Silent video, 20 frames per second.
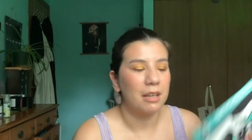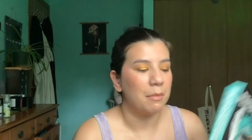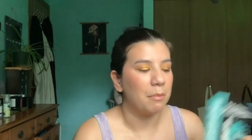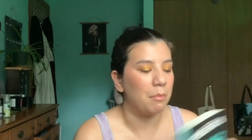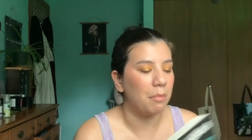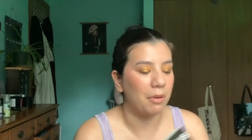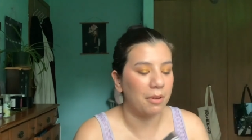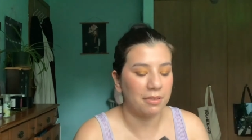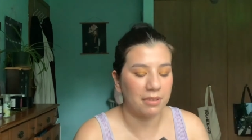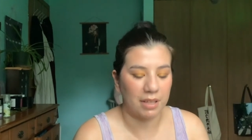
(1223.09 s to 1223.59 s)

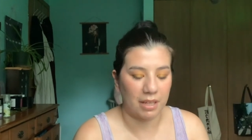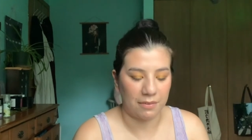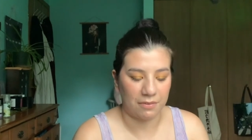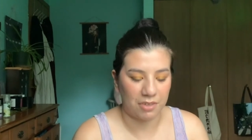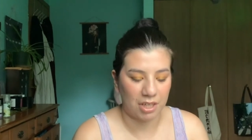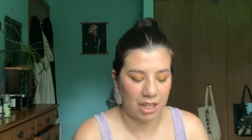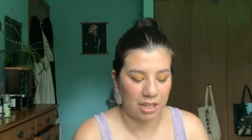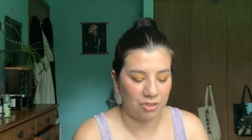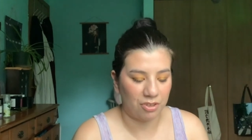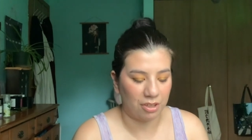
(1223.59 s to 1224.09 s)
books that have
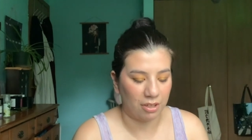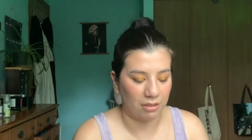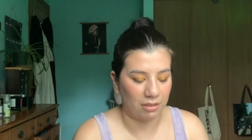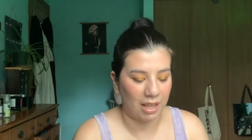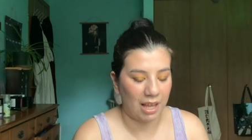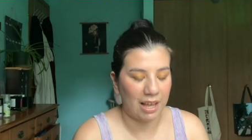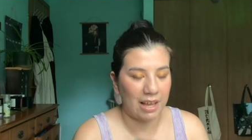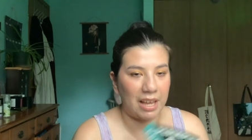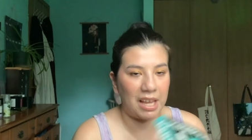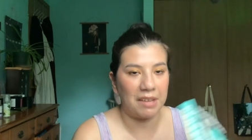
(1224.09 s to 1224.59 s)
changed their
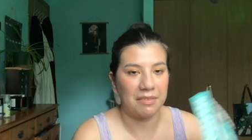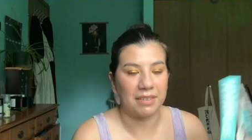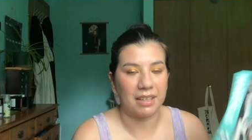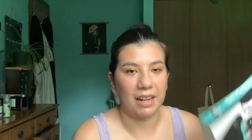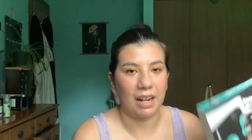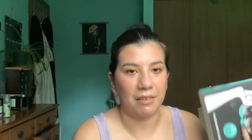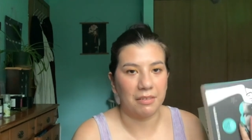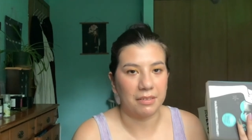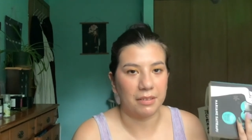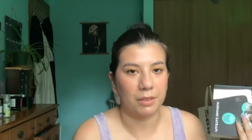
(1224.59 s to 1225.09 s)
lives, and
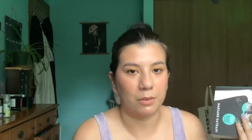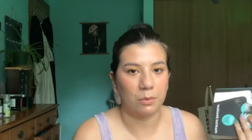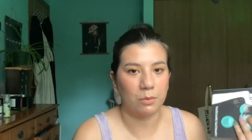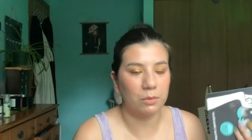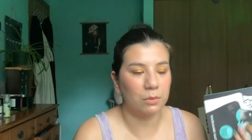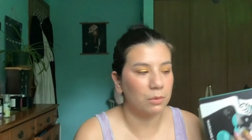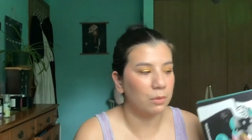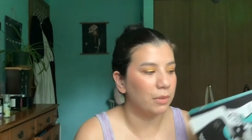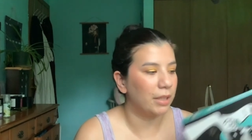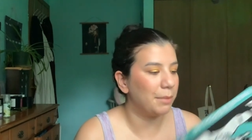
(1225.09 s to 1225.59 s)
I was like,
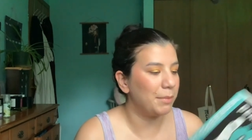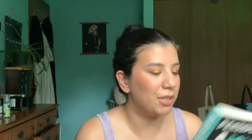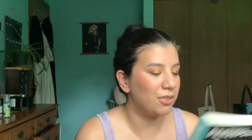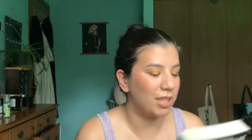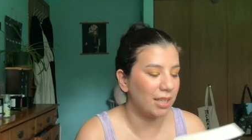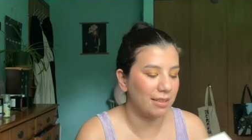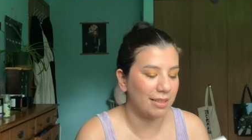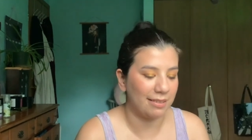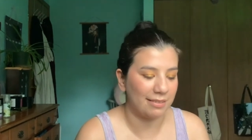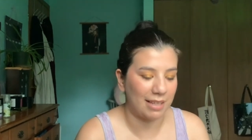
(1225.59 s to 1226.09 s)
ooh, let me
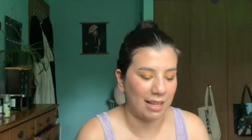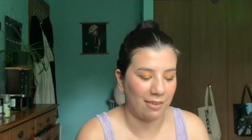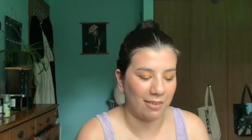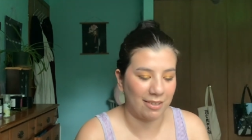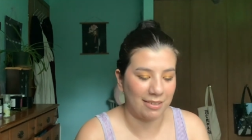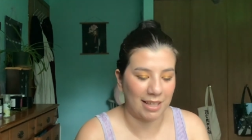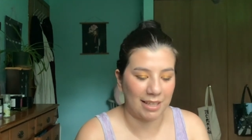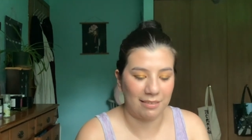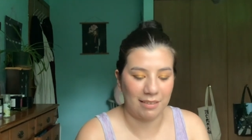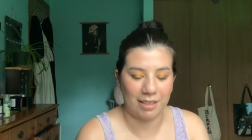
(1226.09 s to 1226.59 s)
check this out
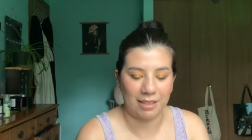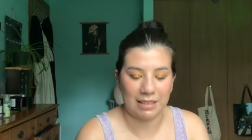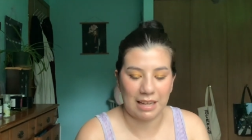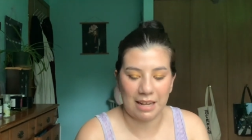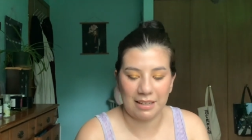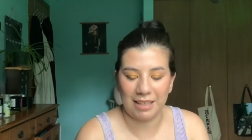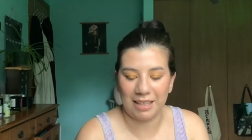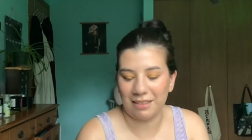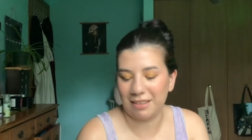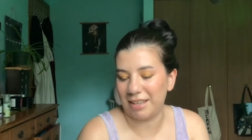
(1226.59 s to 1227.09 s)
because I liked
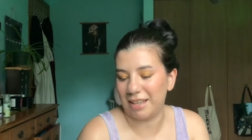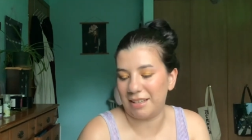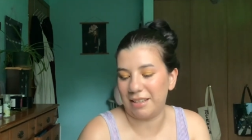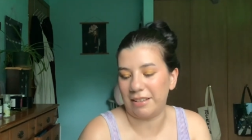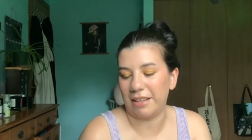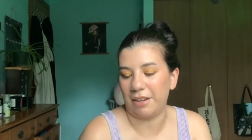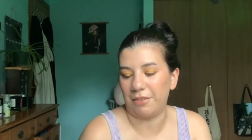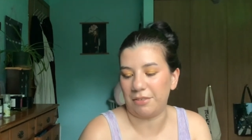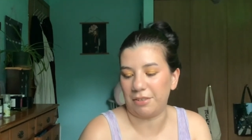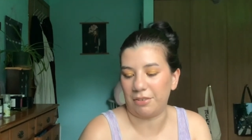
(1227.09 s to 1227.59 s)
I liked the idea
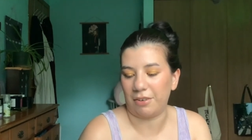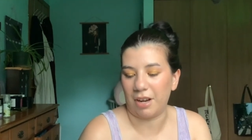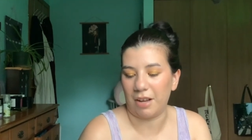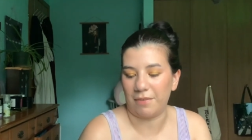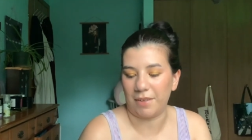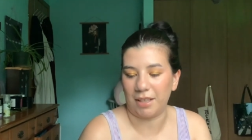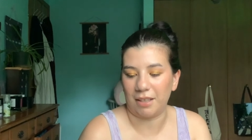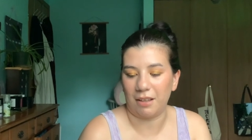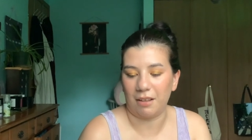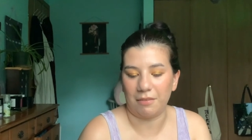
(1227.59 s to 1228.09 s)
that it was a
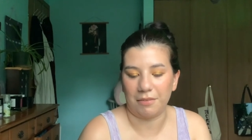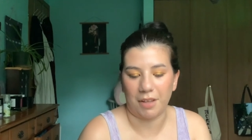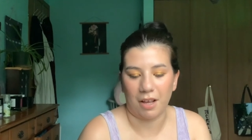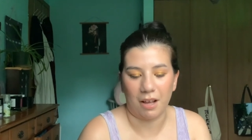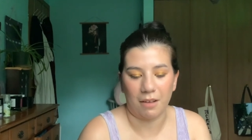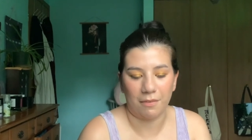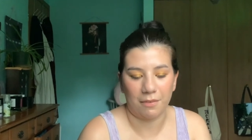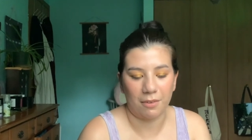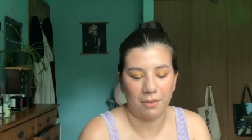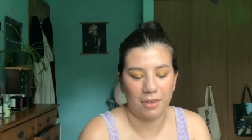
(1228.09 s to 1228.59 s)
graphic
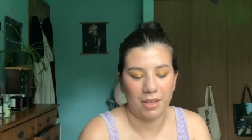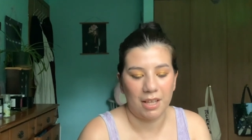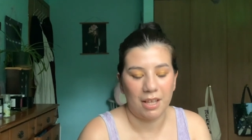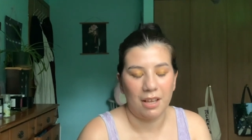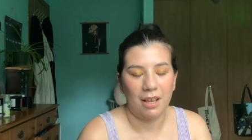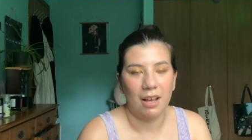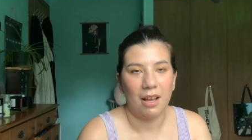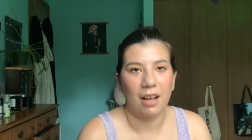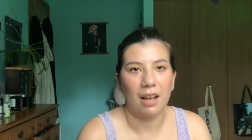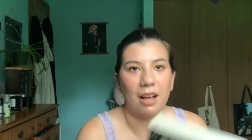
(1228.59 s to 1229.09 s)
novel.
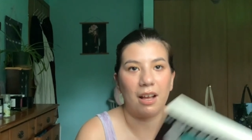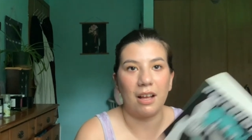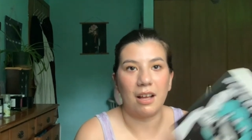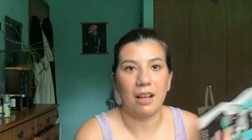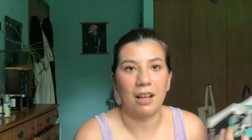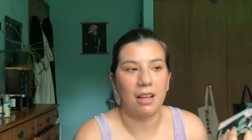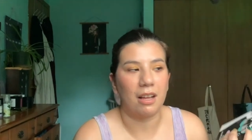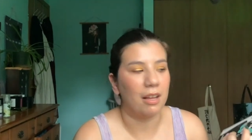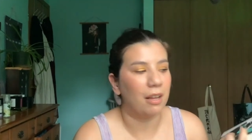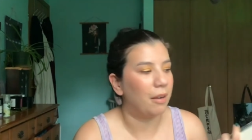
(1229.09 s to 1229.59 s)

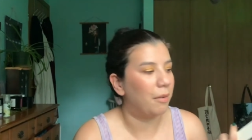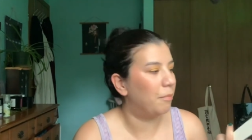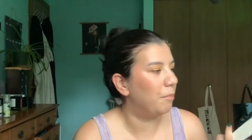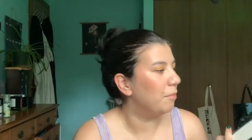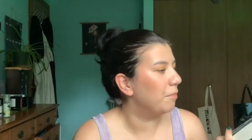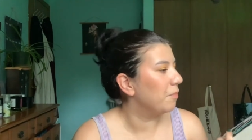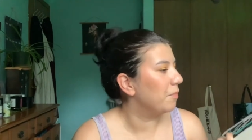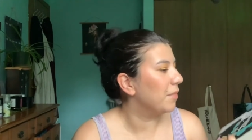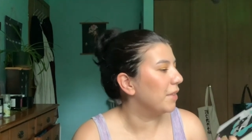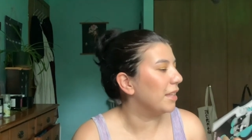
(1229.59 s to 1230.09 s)
Um,
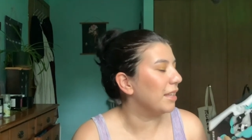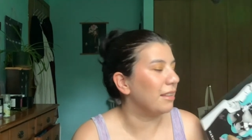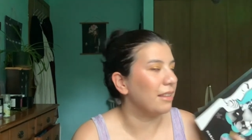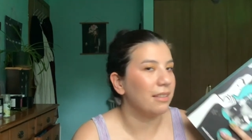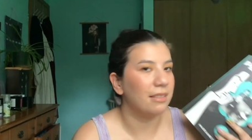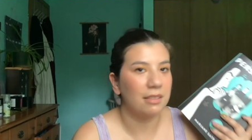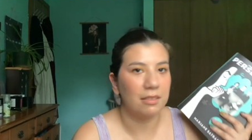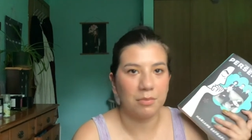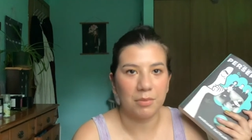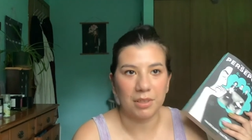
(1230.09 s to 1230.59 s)

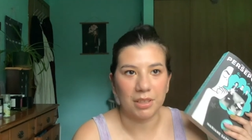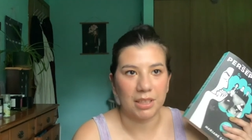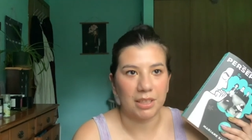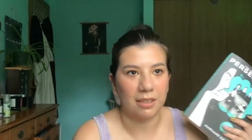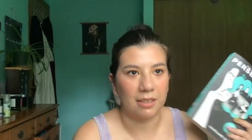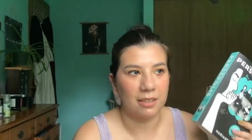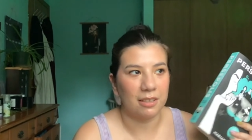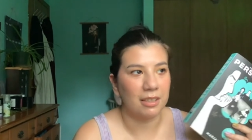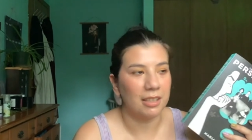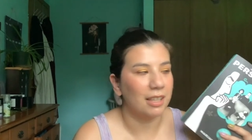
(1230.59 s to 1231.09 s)
this is really
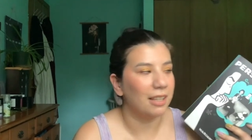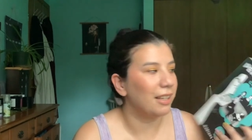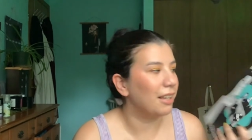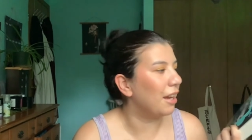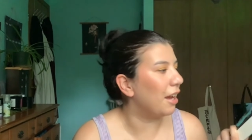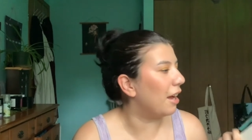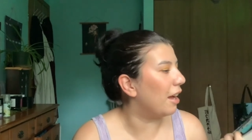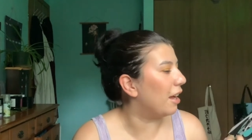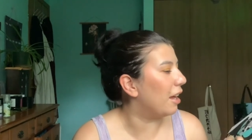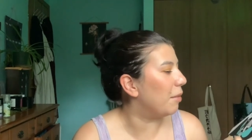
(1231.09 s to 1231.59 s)
good.
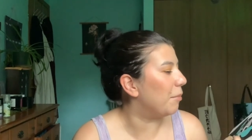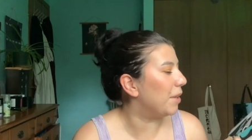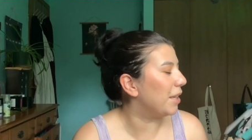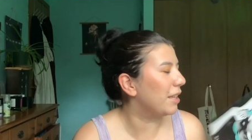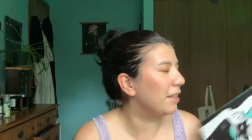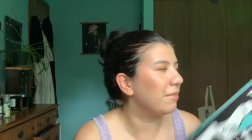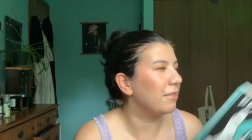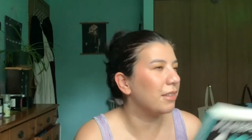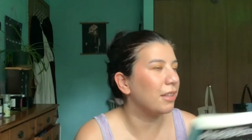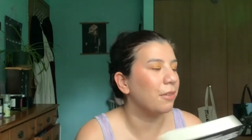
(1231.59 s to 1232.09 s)
Um, it
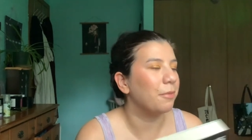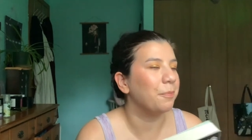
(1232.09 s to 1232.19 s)
gives.